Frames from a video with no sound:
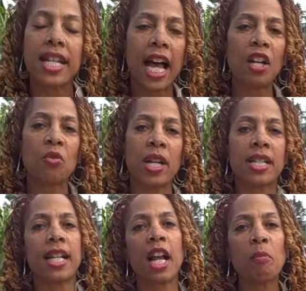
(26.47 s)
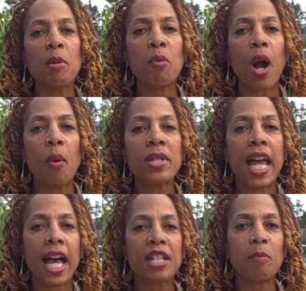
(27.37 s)
salad dressing. A lot of people are always
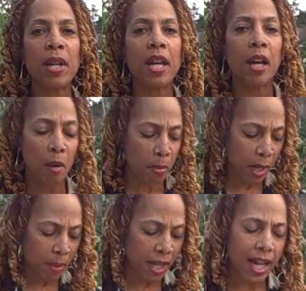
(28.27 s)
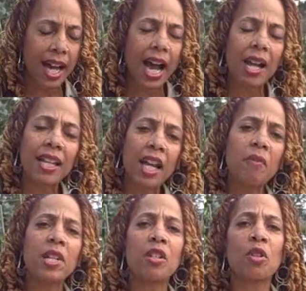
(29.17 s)
asking me, Abeba, I'd
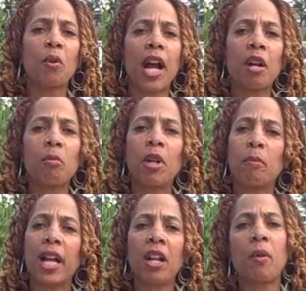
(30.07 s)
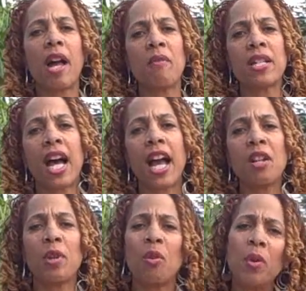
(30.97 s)
love to get your cracker book, but I don't have a
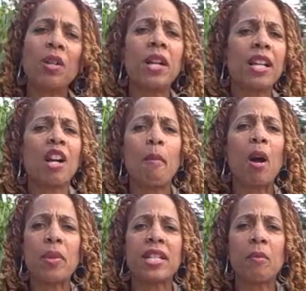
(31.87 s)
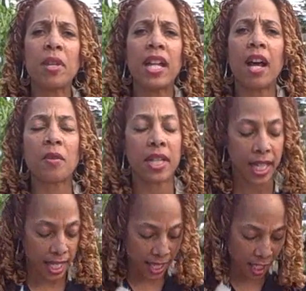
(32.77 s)
dehydrator. When are you going to come out with something else?
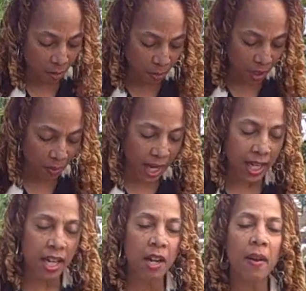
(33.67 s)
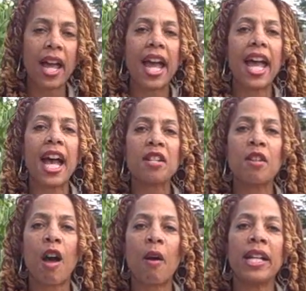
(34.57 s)
This book right here has
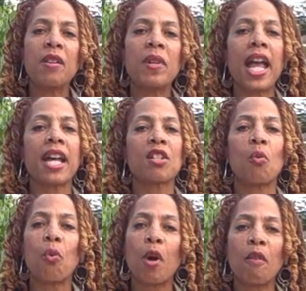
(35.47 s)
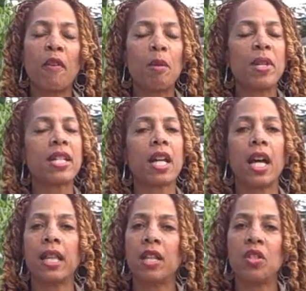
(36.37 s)
it all. It even has the world famous
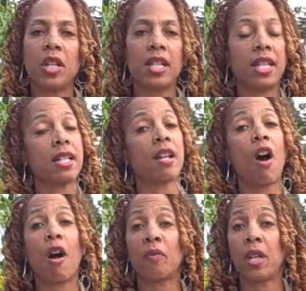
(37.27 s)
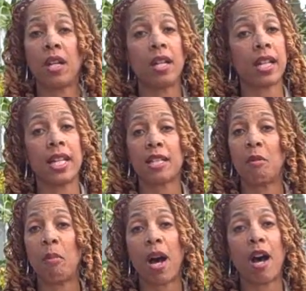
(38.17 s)
cut the cheese. It's off the hook. It's
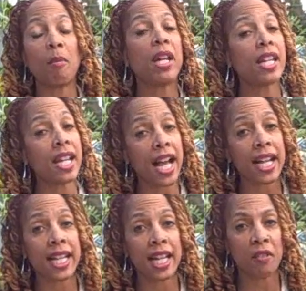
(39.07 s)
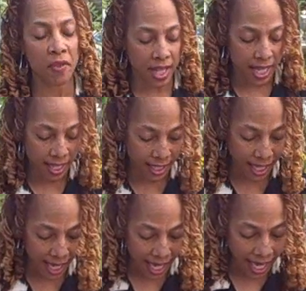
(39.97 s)
the bomb. You got to get it for this.
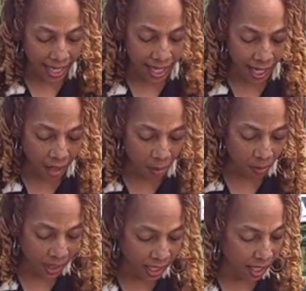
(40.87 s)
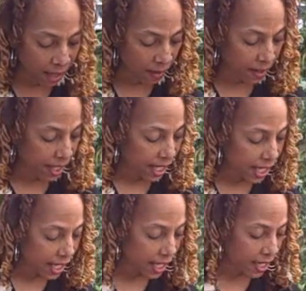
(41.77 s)
And the other book here
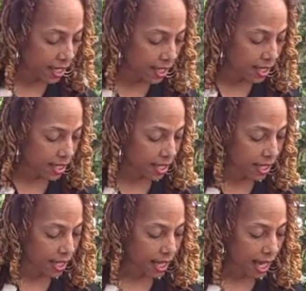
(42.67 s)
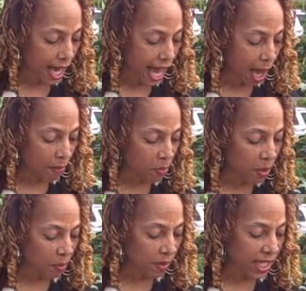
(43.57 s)
is
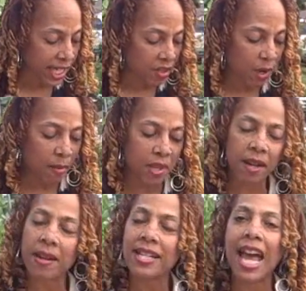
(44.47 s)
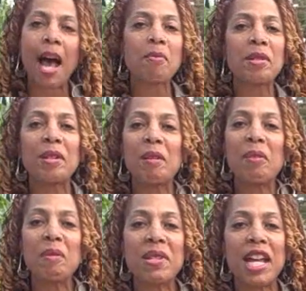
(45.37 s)
let that drop there, is Absolutely
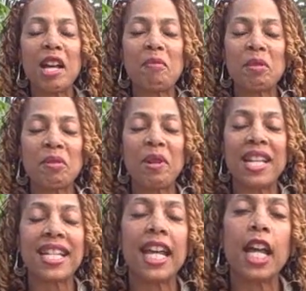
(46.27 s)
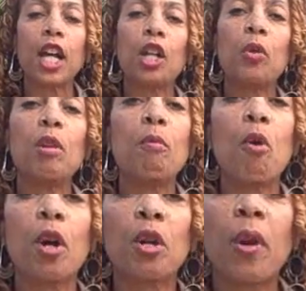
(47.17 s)
Abeba's Edible Treats, including more